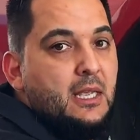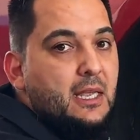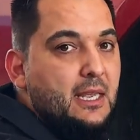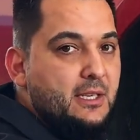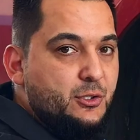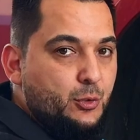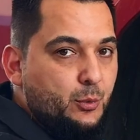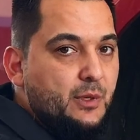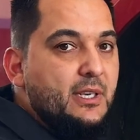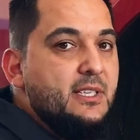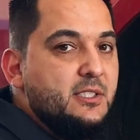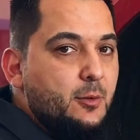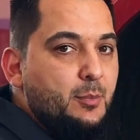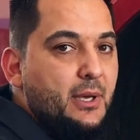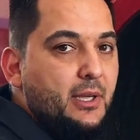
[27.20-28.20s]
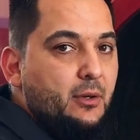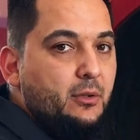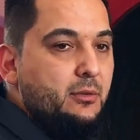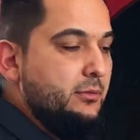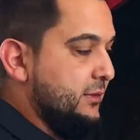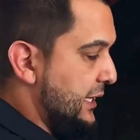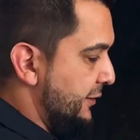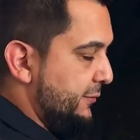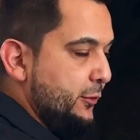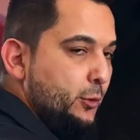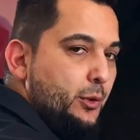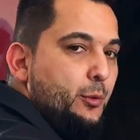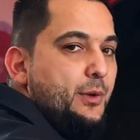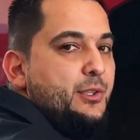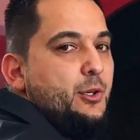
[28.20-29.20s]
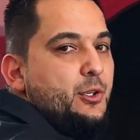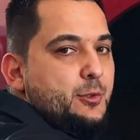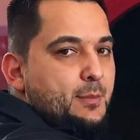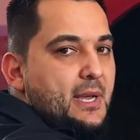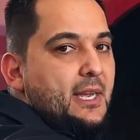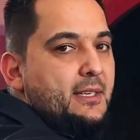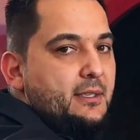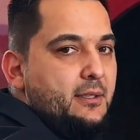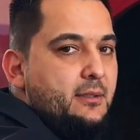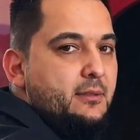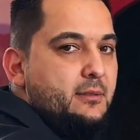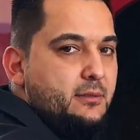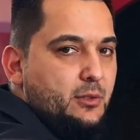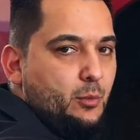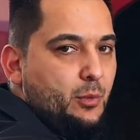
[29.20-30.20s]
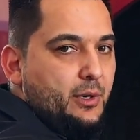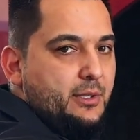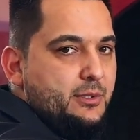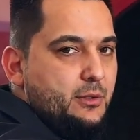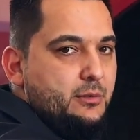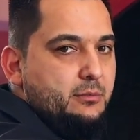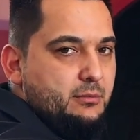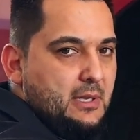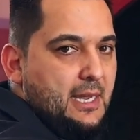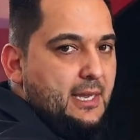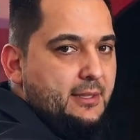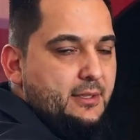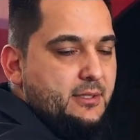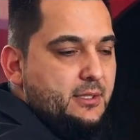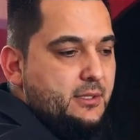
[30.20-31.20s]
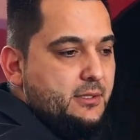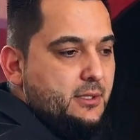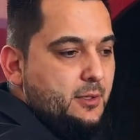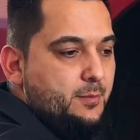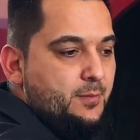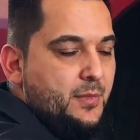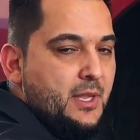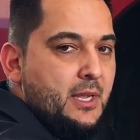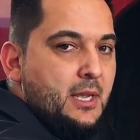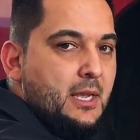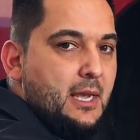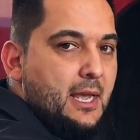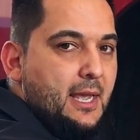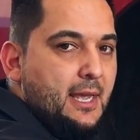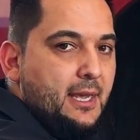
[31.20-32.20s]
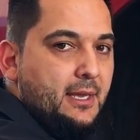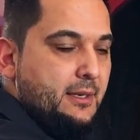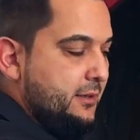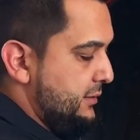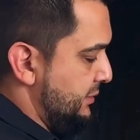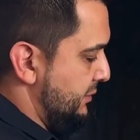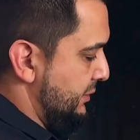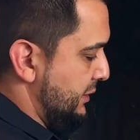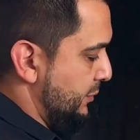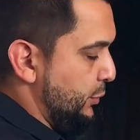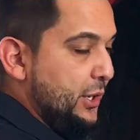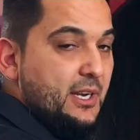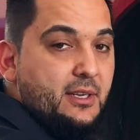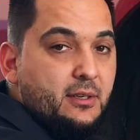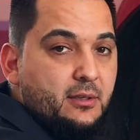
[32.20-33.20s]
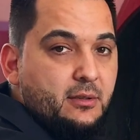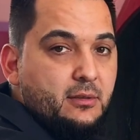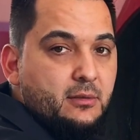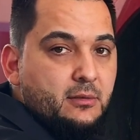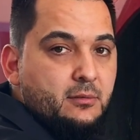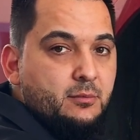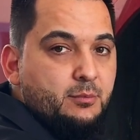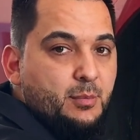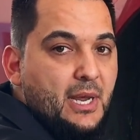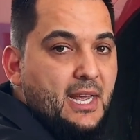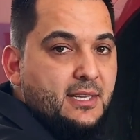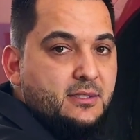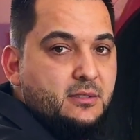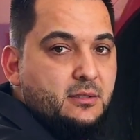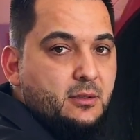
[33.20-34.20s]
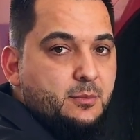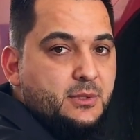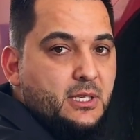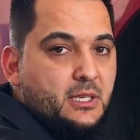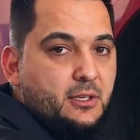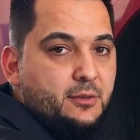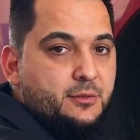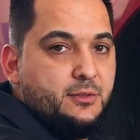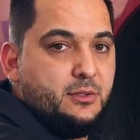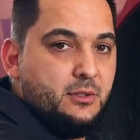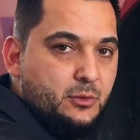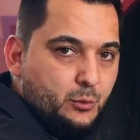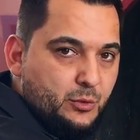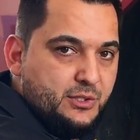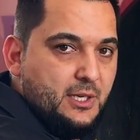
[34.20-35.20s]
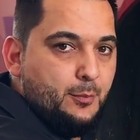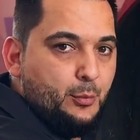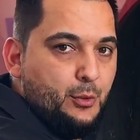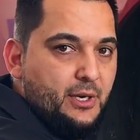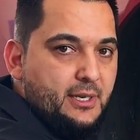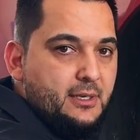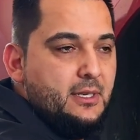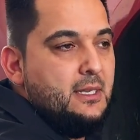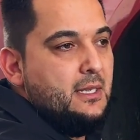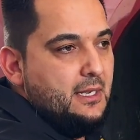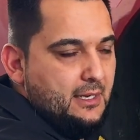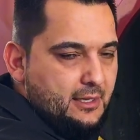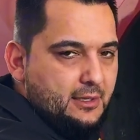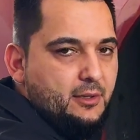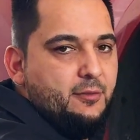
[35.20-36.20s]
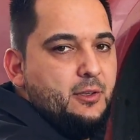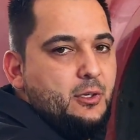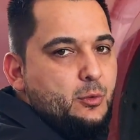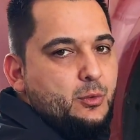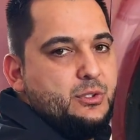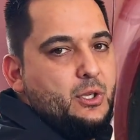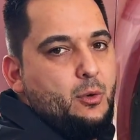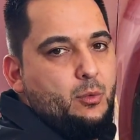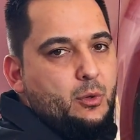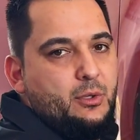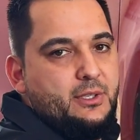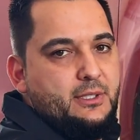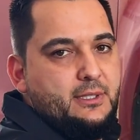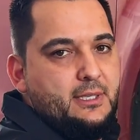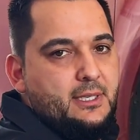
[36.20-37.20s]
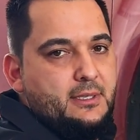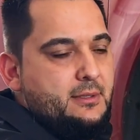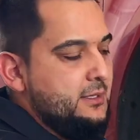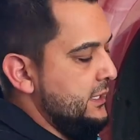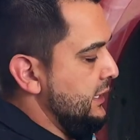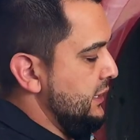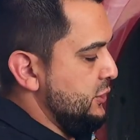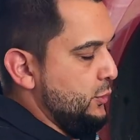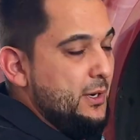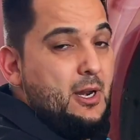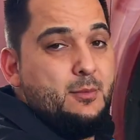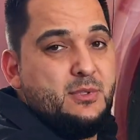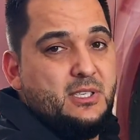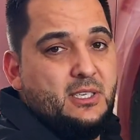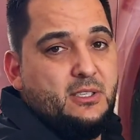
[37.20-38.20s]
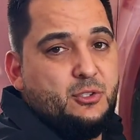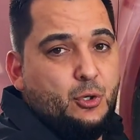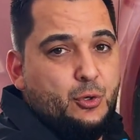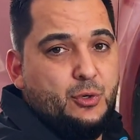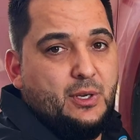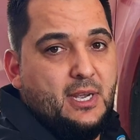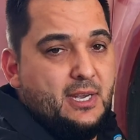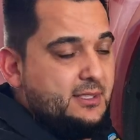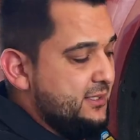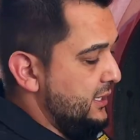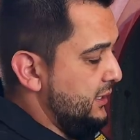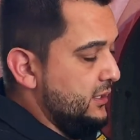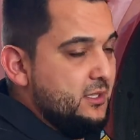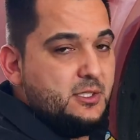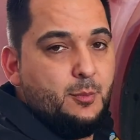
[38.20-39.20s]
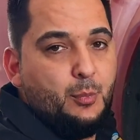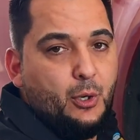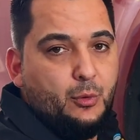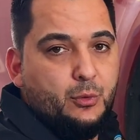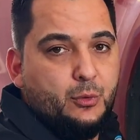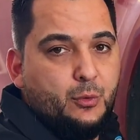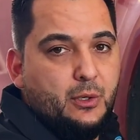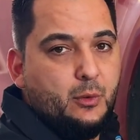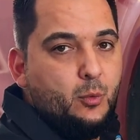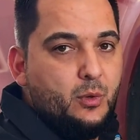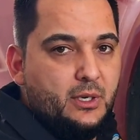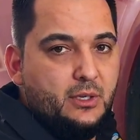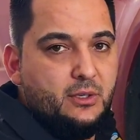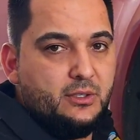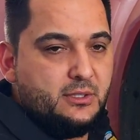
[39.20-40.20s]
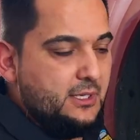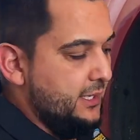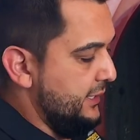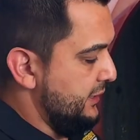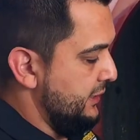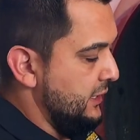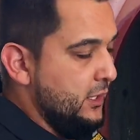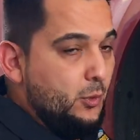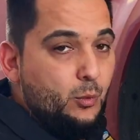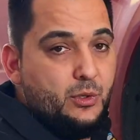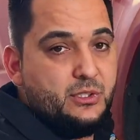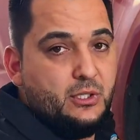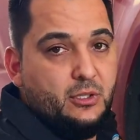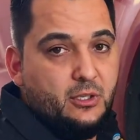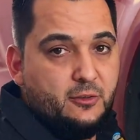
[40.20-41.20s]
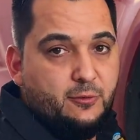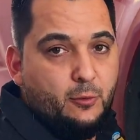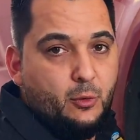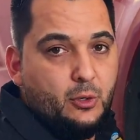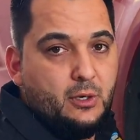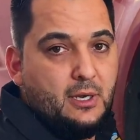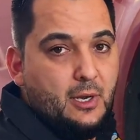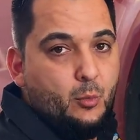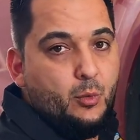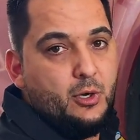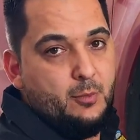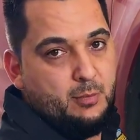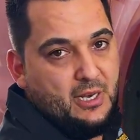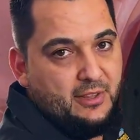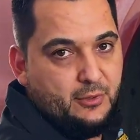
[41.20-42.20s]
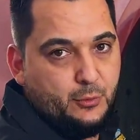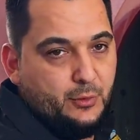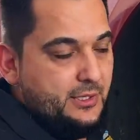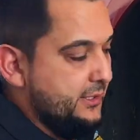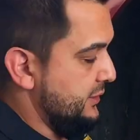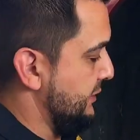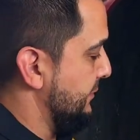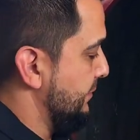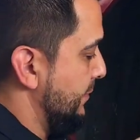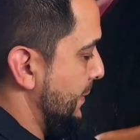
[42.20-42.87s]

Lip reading: As you release the pedal, that fluid returns back to where it's at in the system, and the brake pads themselves will separate and the vehicle will start rolling again. So right now I'm just going to show you guys, taking this apart real quick, what it looks like, what to look for, and where to apply the grease.